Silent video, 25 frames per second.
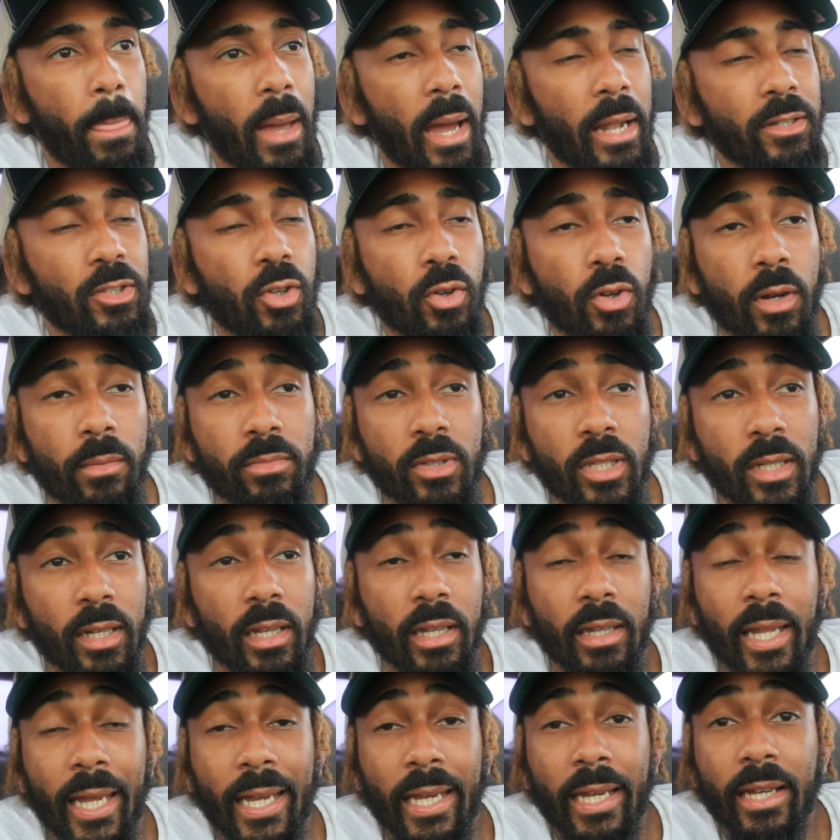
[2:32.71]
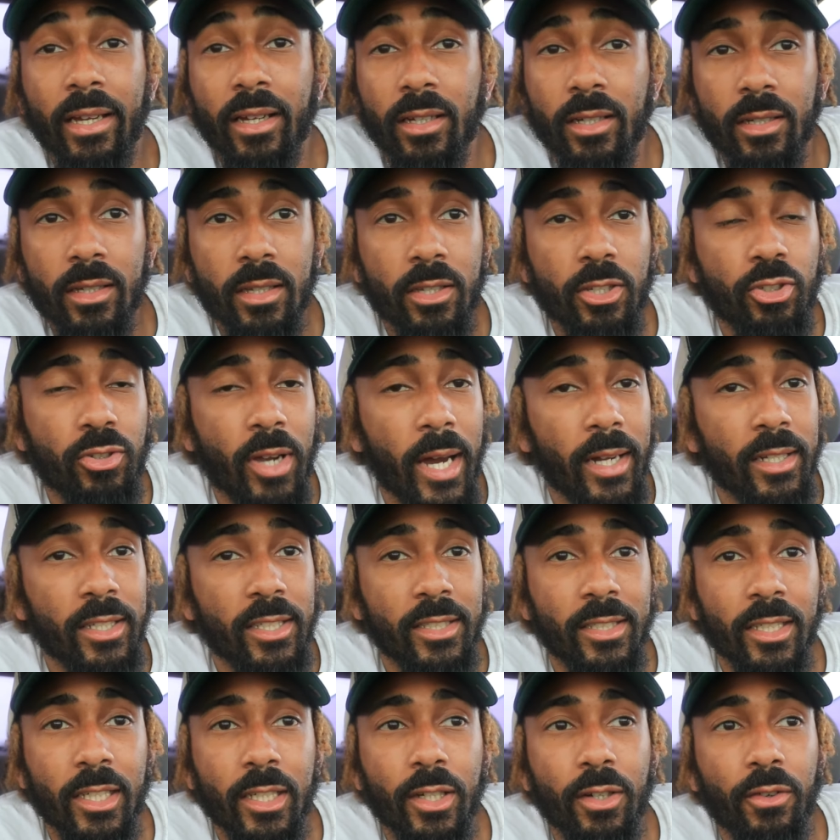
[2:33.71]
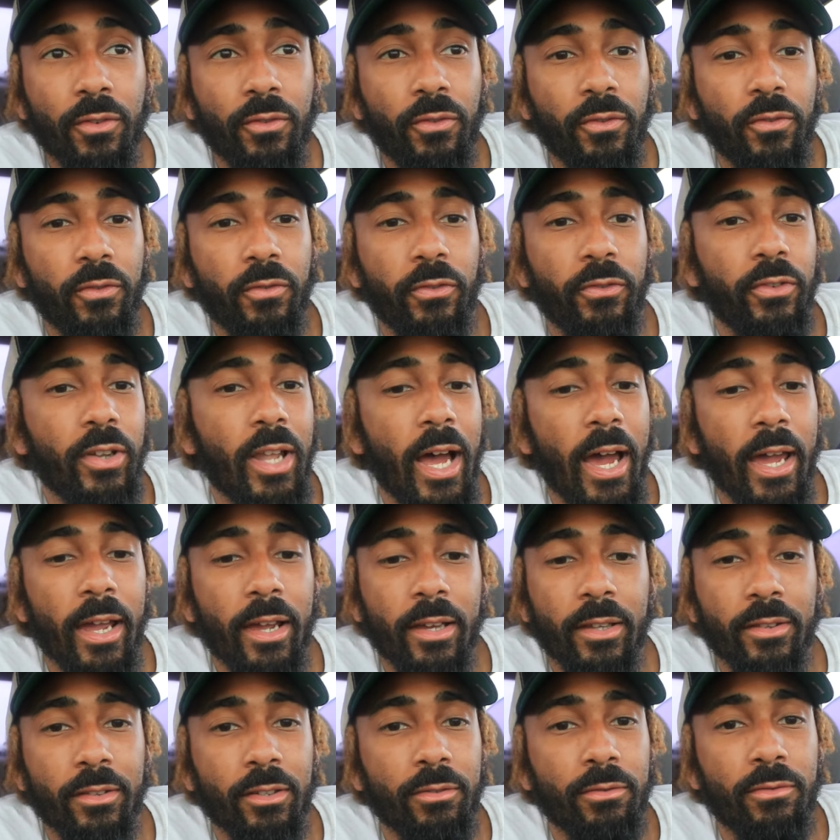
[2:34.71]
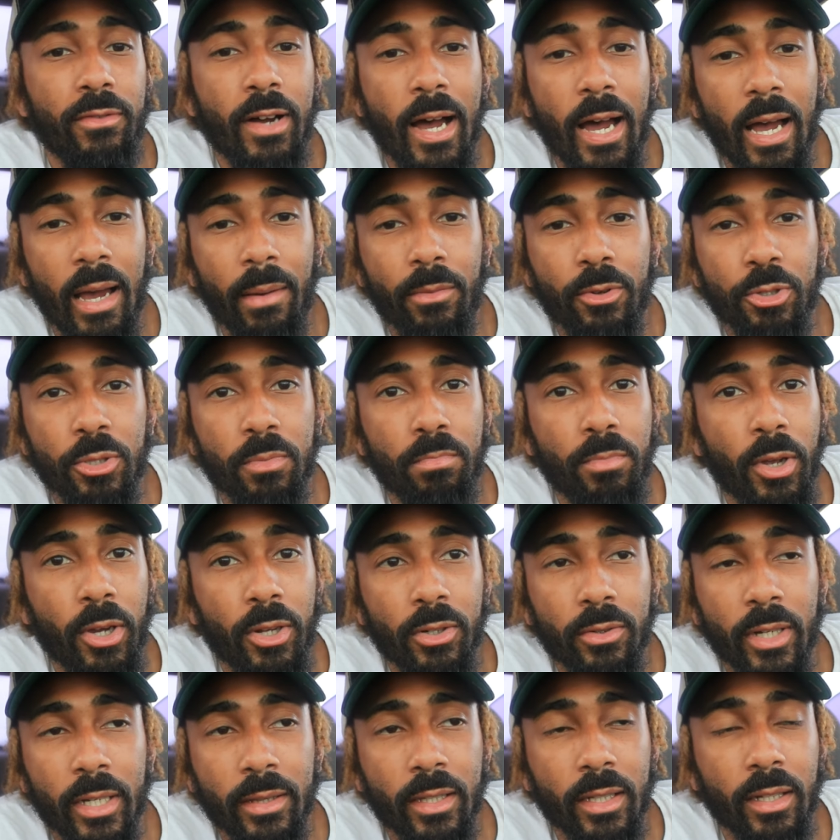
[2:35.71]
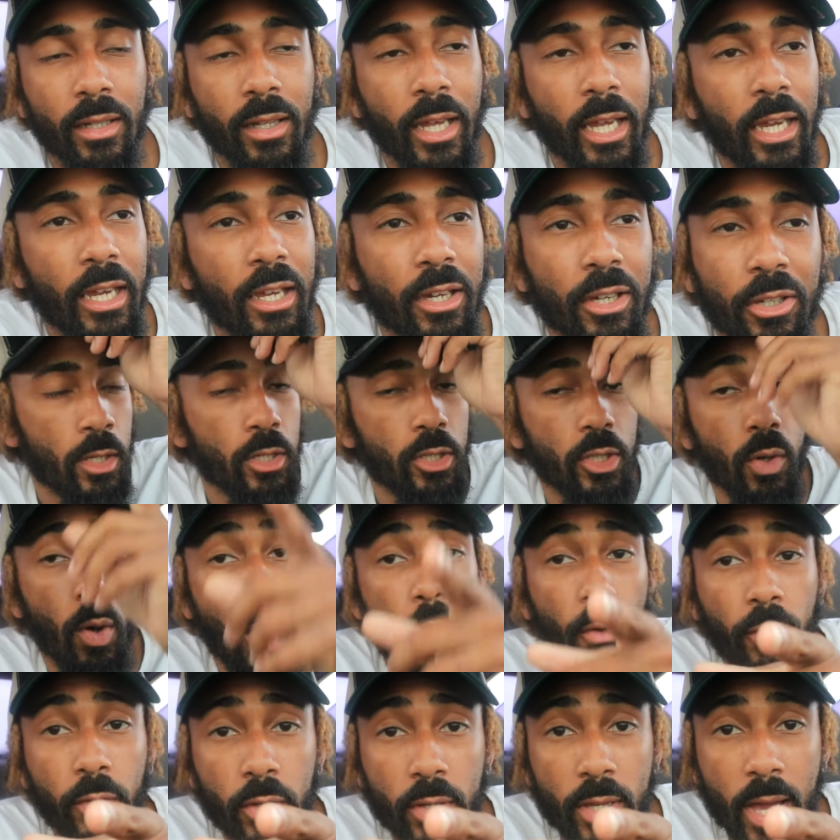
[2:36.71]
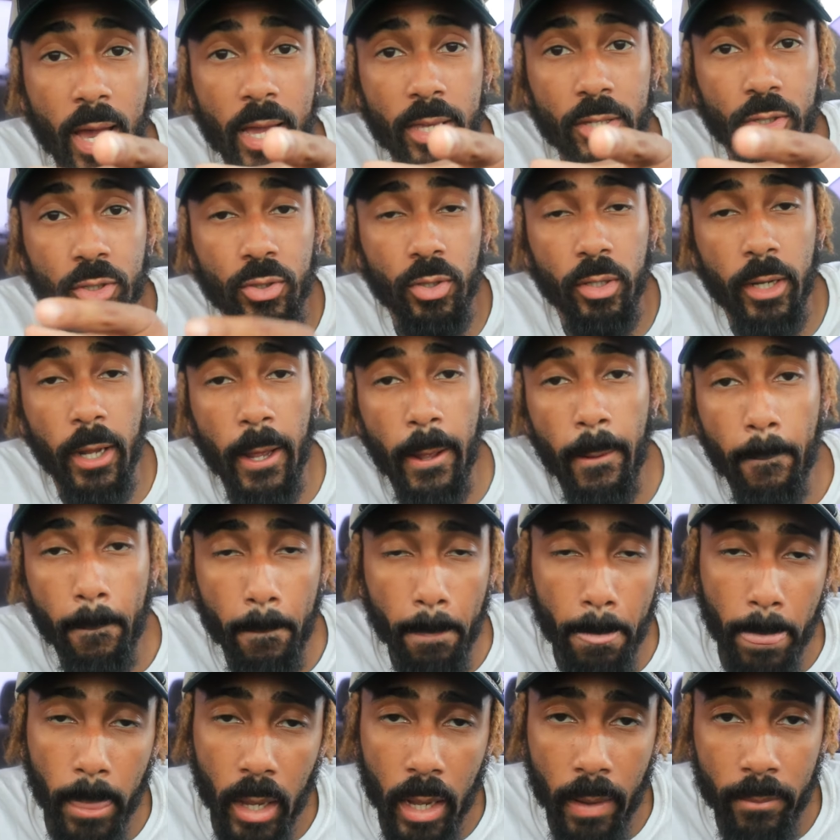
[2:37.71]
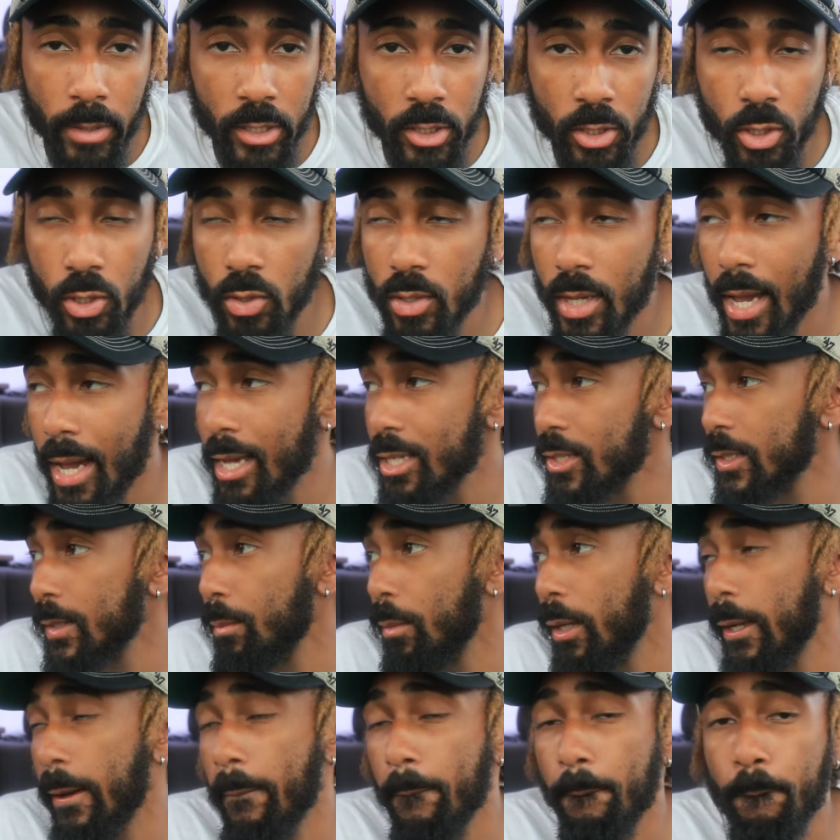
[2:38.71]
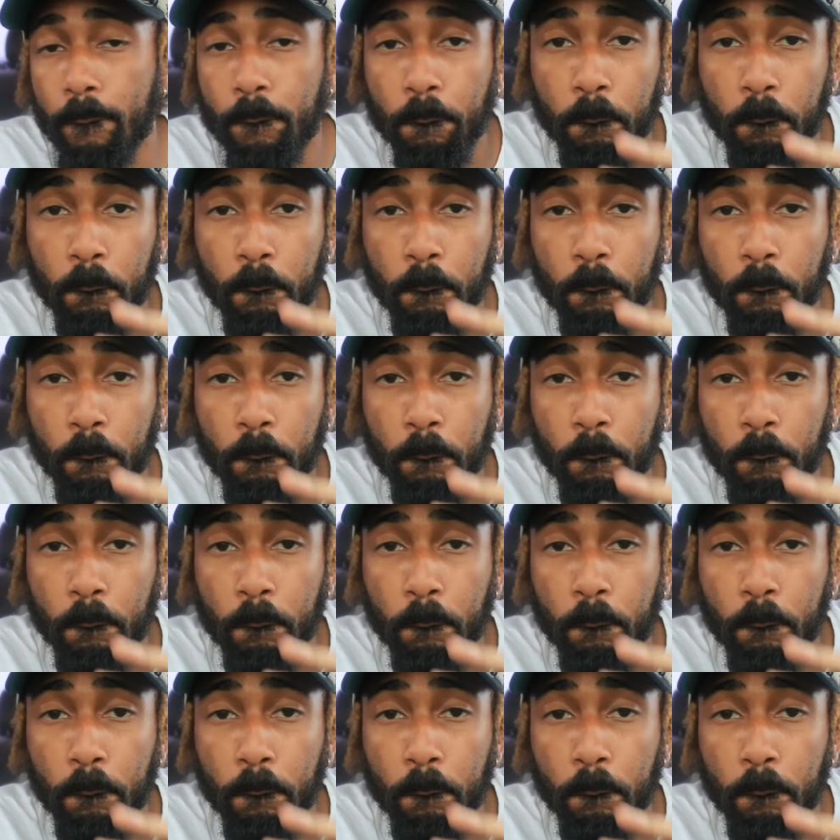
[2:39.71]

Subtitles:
I took them to the lake, try to see if like the vibe is better at the lake. So hopefully you guys enjoy that. I'm gonna see you guys in a minute.